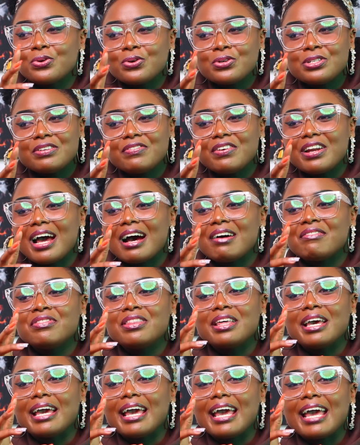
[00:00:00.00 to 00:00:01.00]
don't even
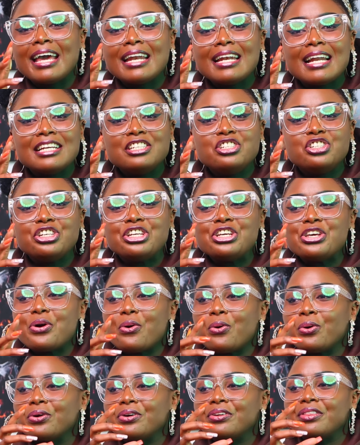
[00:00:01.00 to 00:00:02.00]
have the
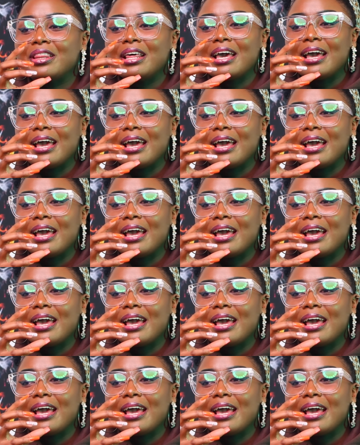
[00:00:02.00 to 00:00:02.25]
energy, or